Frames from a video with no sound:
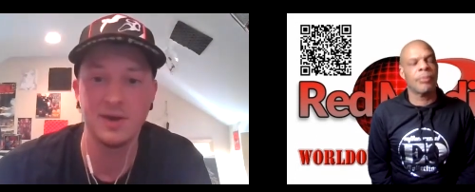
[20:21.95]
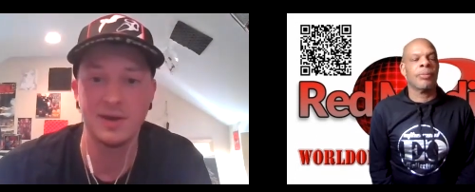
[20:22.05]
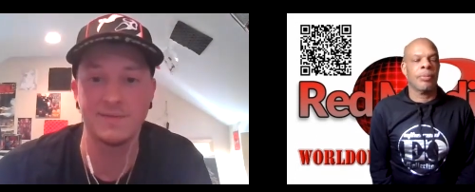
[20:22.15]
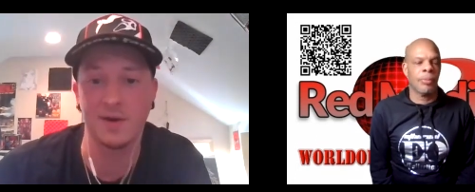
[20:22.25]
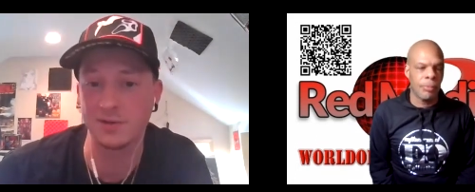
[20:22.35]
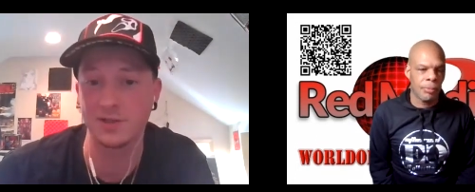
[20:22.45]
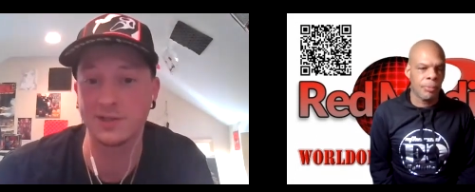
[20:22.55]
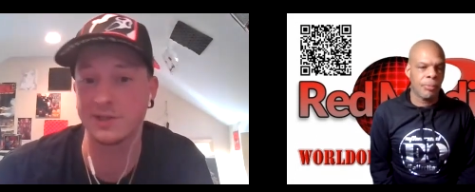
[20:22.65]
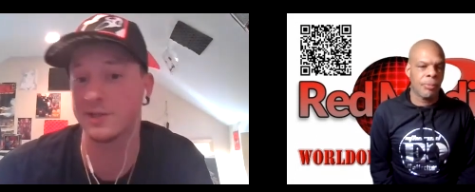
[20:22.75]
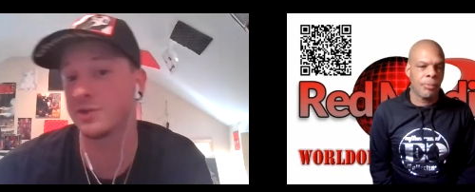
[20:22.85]
Speaker 1: If I was
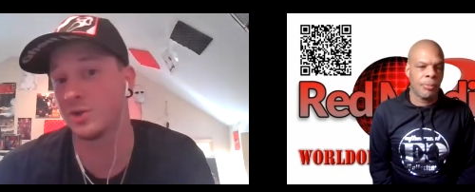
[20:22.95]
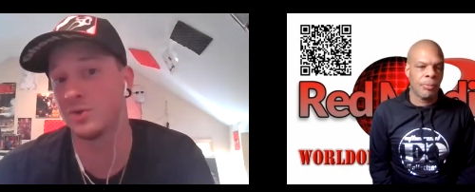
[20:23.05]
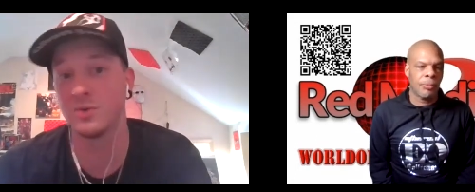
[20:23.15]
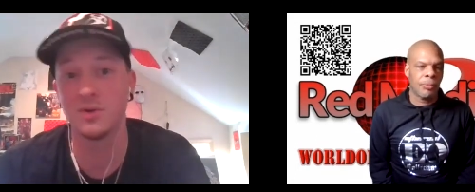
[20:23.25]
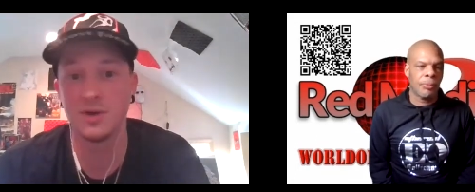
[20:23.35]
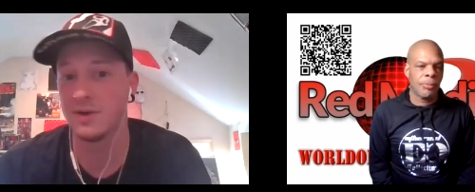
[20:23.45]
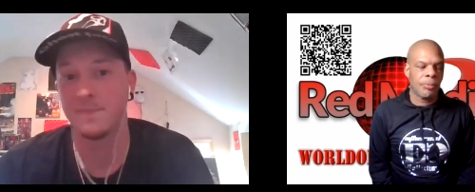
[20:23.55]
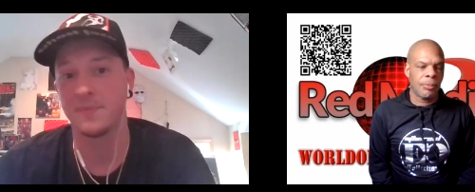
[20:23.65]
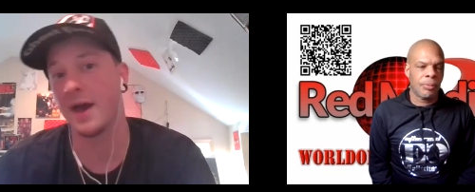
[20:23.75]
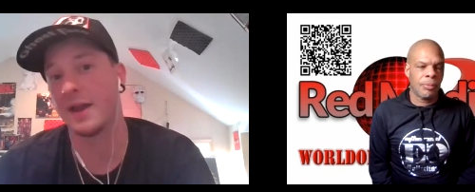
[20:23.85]
listening to
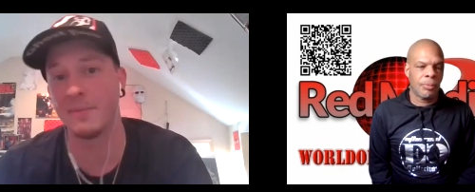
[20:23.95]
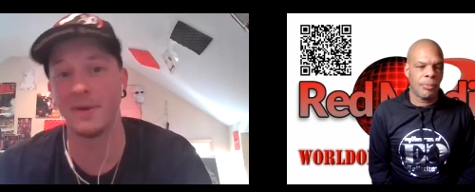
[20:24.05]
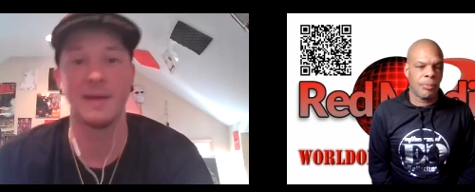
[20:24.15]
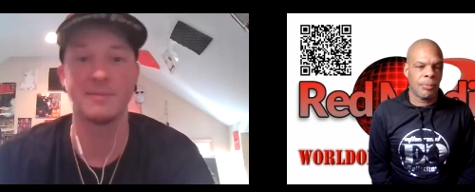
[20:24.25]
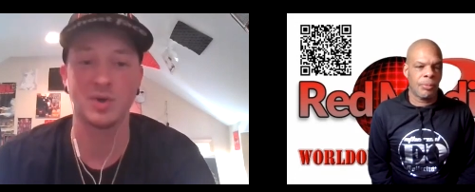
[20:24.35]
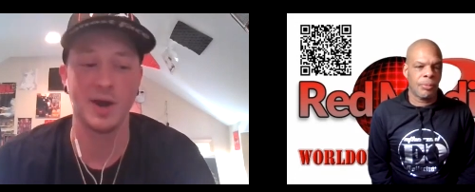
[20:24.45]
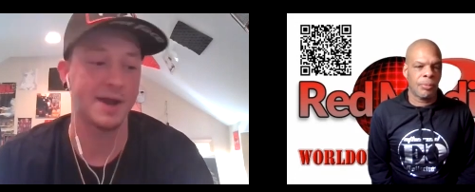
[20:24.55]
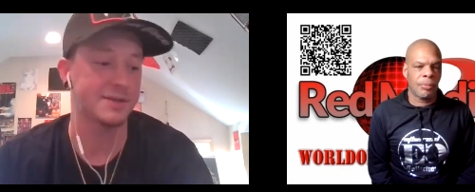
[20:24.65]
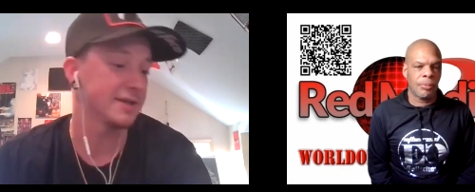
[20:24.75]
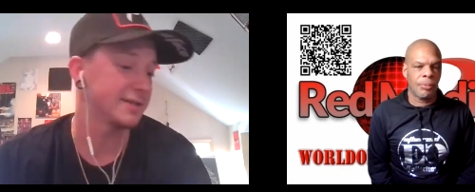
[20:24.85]
an Eminem track,
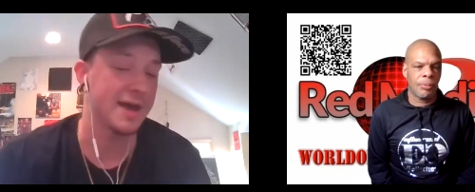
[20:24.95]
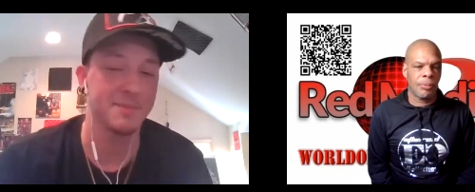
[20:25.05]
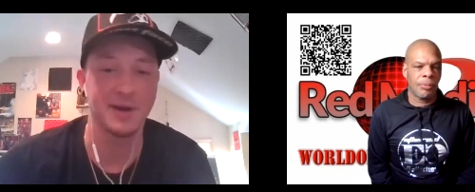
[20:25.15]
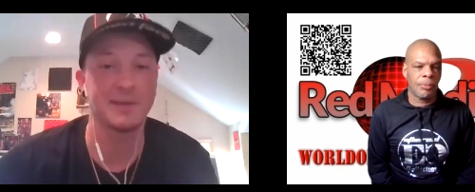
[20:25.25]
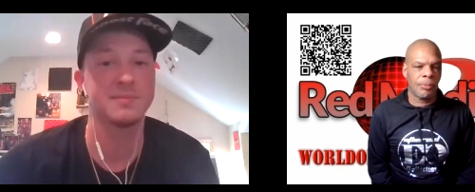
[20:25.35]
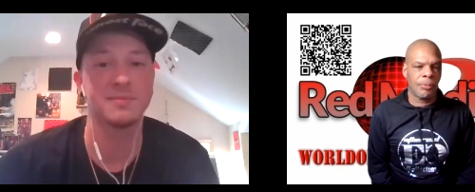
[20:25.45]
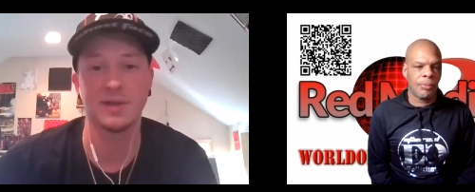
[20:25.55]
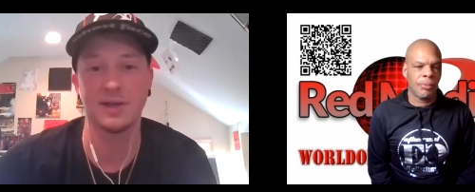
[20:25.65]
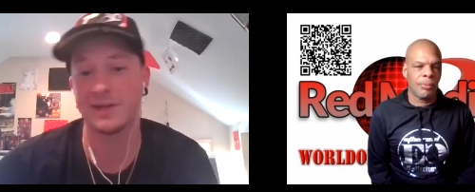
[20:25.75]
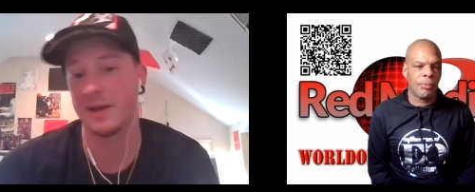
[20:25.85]
then it's an Eminem,
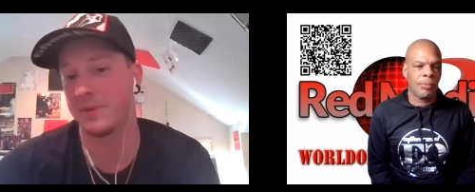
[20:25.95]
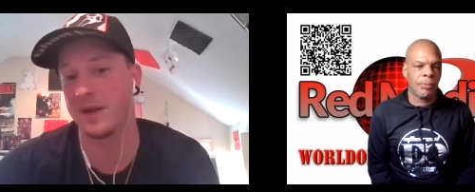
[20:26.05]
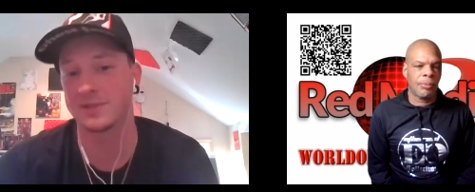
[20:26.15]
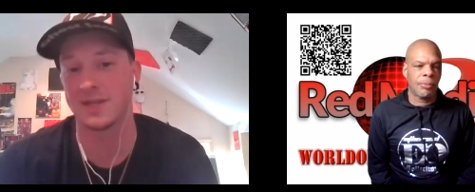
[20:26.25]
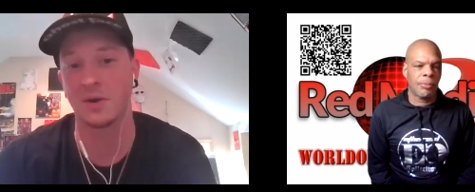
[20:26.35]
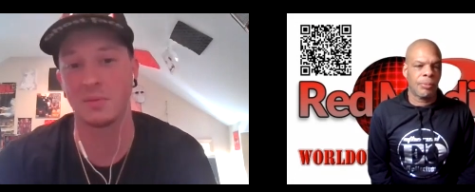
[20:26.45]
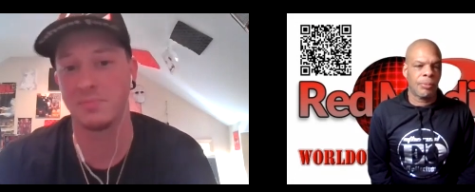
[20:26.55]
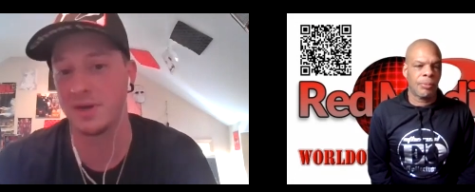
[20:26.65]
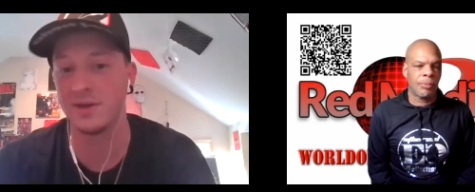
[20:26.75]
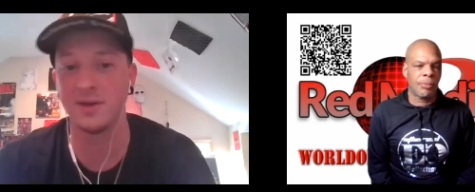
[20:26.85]
it's an Eminem sound and
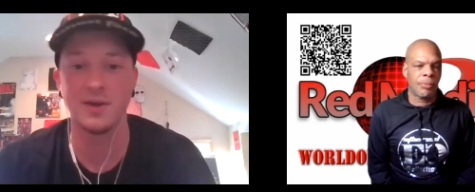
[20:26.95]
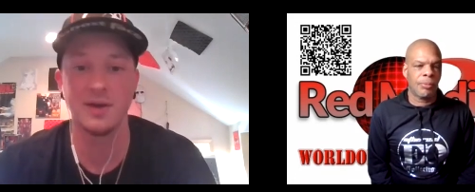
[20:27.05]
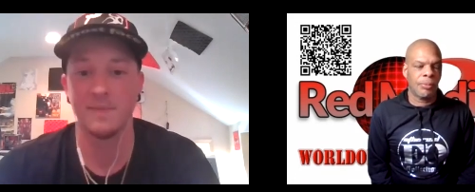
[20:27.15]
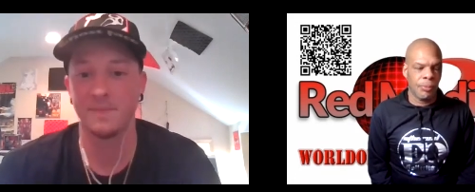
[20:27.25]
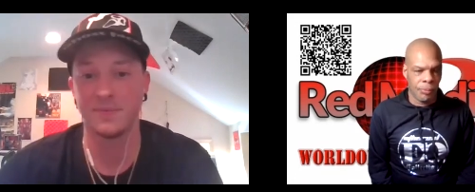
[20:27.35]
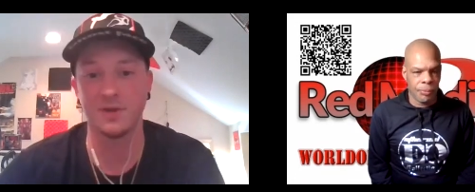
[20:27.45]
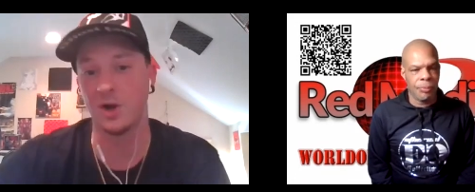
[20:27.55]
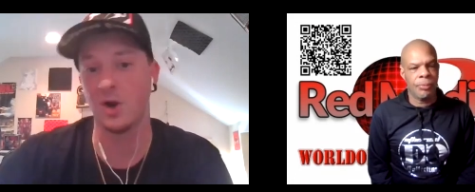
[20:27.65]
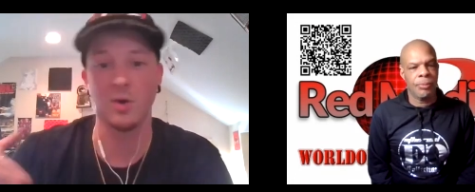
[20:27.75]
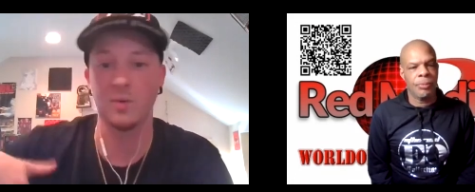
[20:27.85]
beat, you mm.
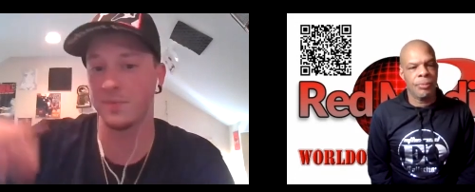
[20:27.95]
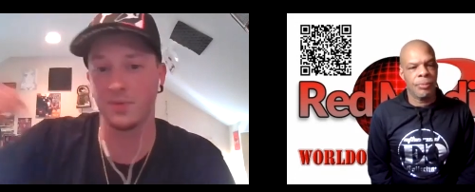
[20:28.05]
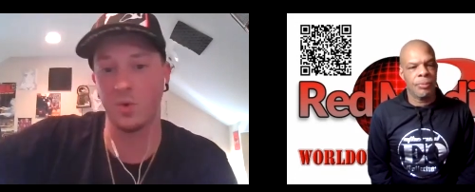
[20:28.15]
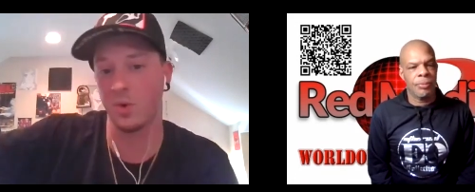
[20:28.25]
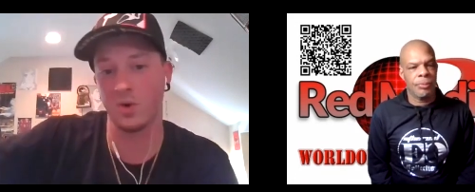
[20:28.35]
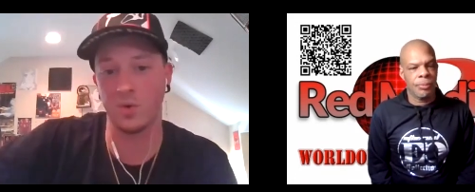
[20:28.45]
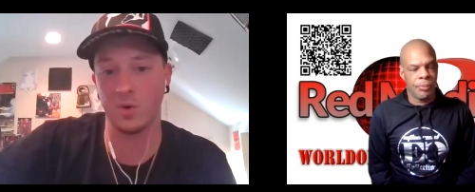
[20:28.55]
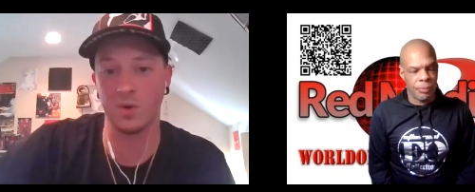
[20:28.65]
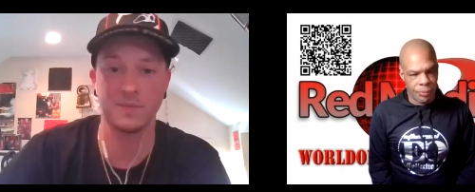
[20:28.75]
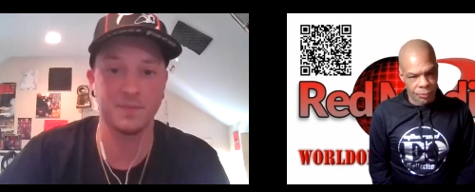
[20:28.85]
know, or
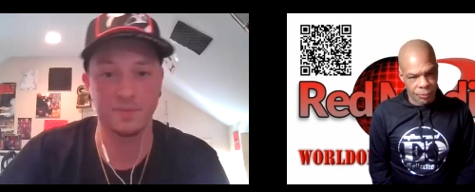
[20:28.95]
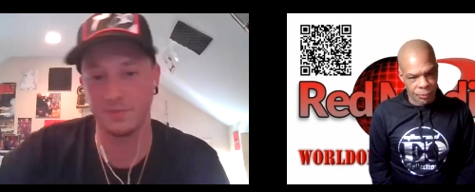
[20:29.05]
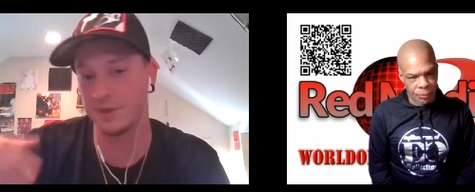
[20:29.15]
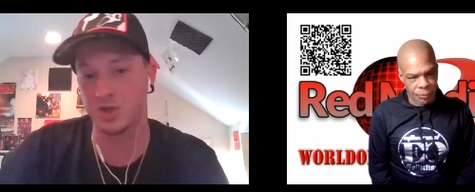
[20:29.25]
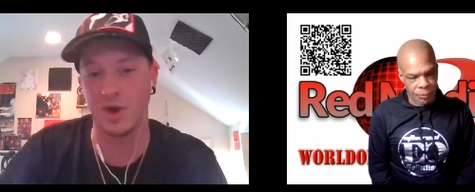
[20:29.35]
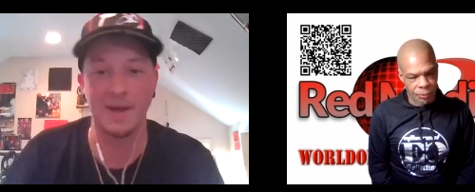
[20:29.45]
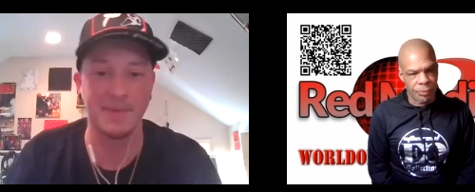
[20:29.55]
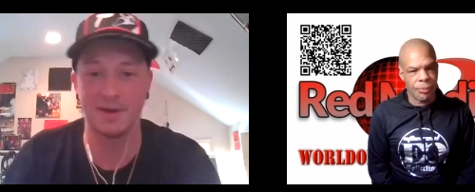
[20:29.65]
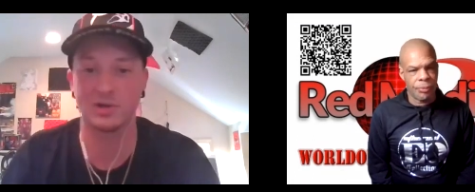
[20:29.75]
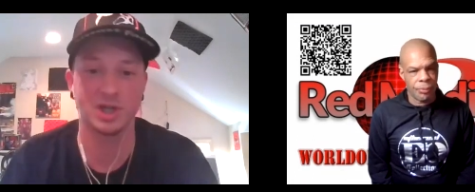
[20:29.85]
or the trap
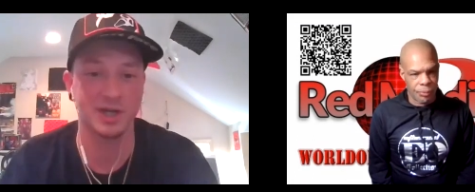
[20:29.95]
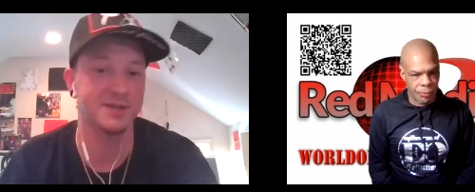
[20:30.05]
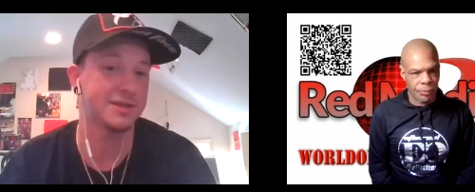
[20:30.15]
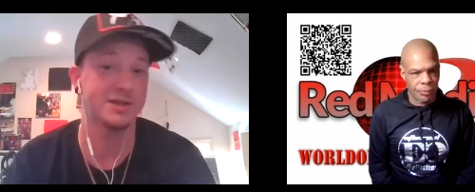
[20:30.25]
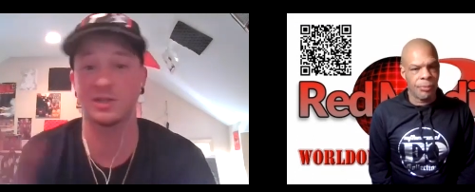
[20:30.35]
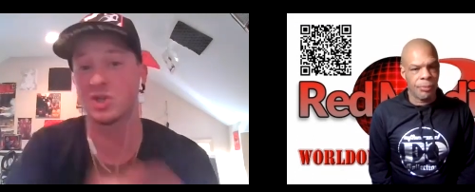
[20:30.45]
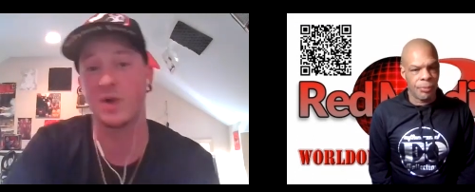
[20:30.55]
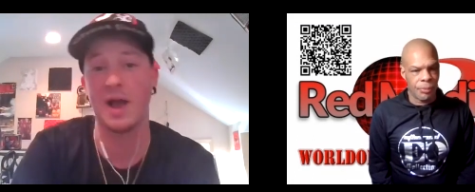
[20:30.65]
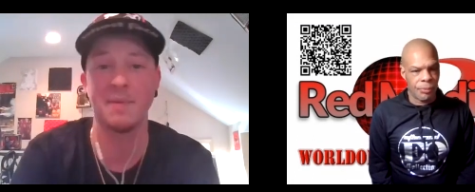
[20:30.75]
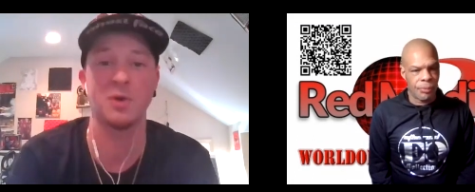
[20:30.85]
metal shit, then it's the
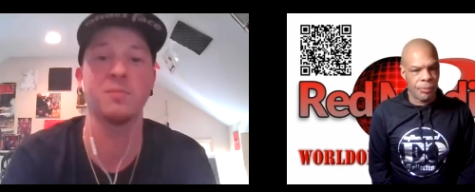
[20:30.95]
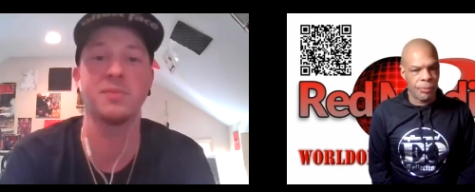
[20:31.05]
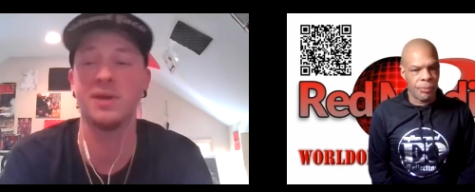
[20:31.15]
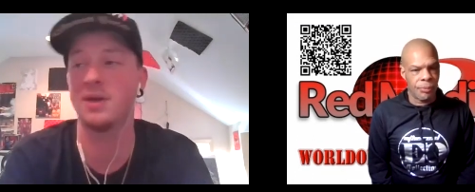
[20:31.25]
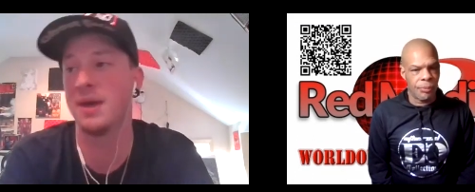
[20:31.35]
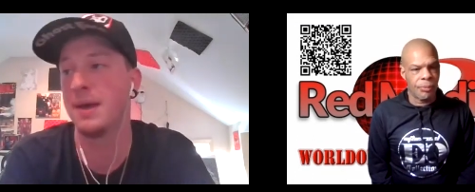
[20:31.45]
trap metal beat.